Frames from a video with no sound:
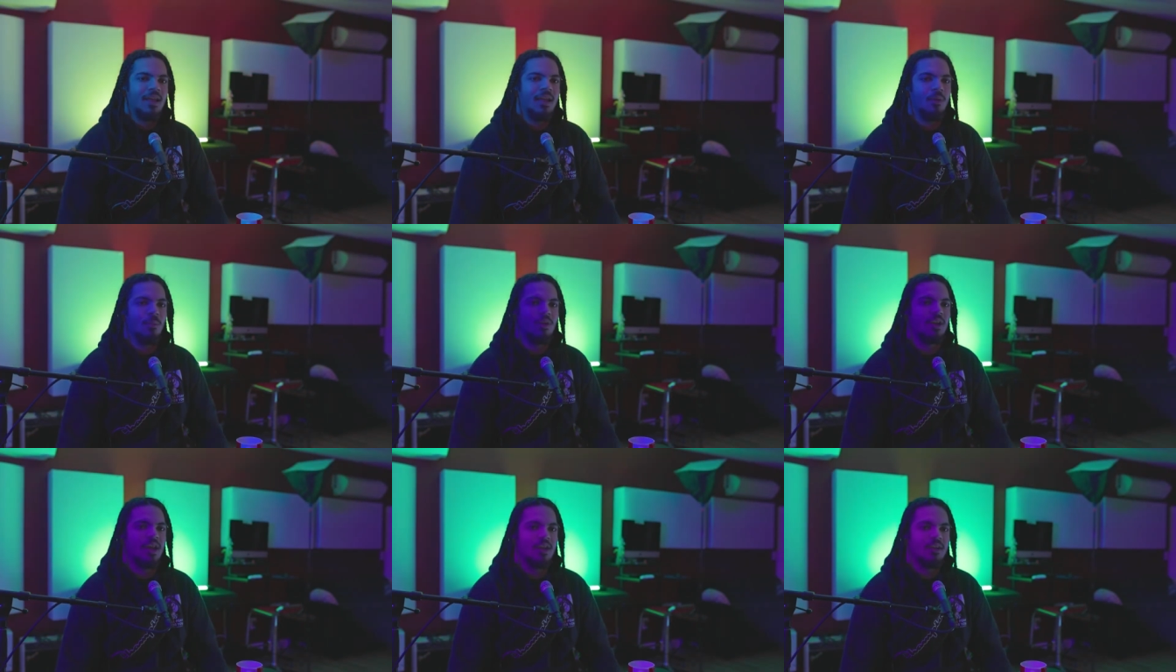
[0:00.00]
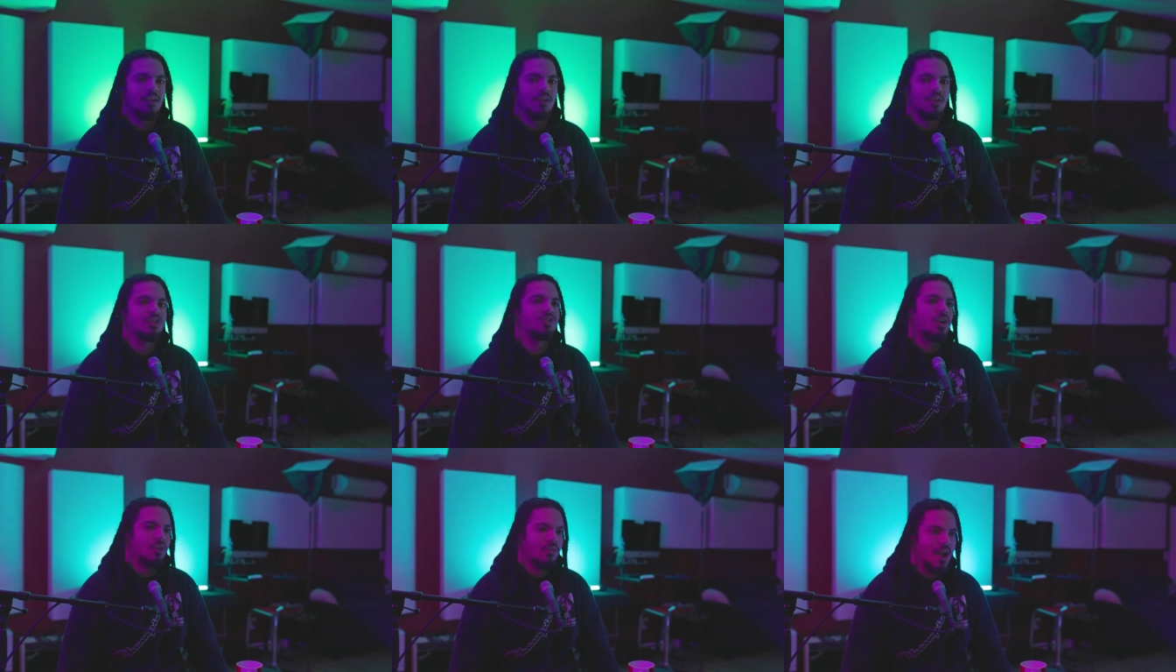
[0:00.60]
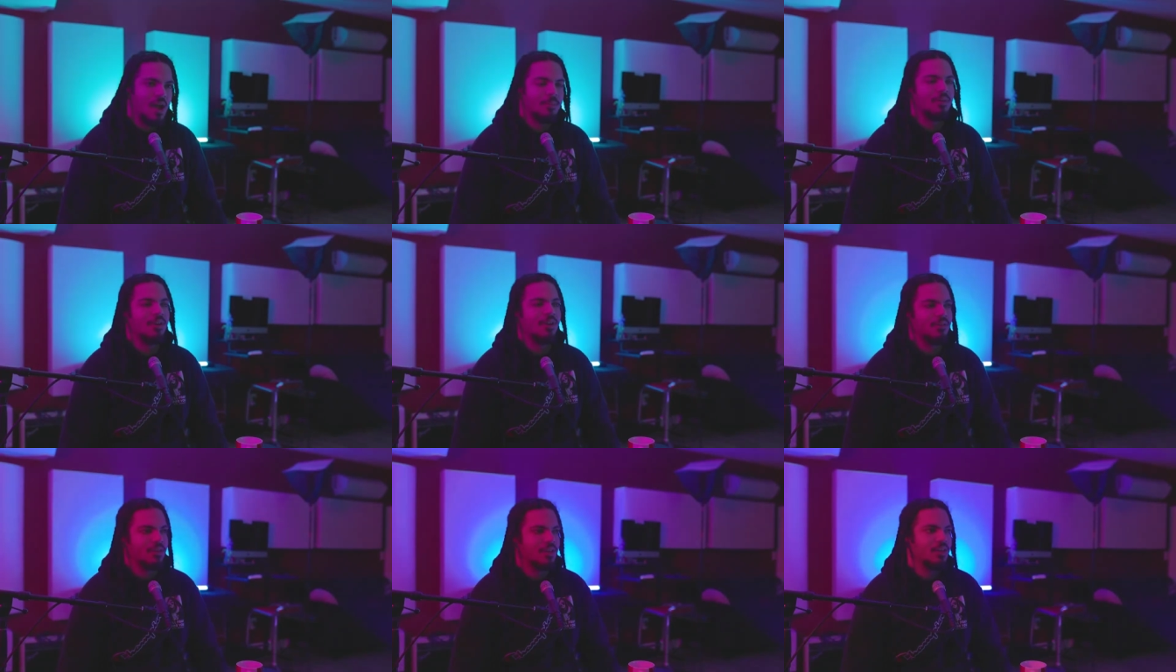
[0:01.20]
And one night, you know, he started rapping
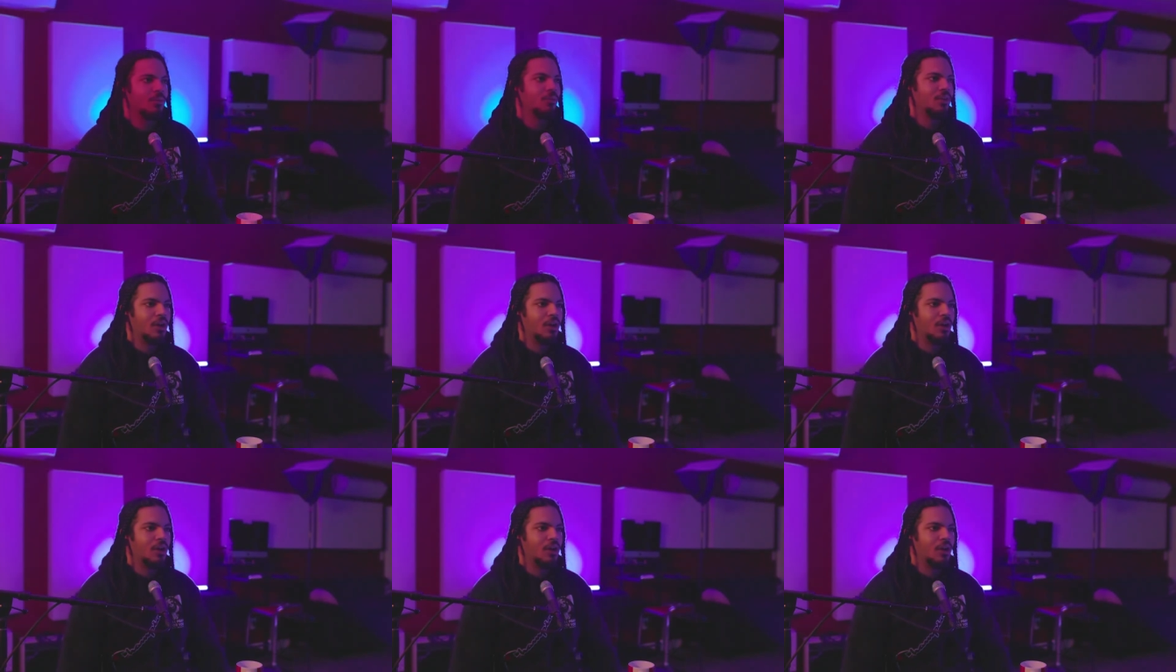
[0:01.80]
and everything.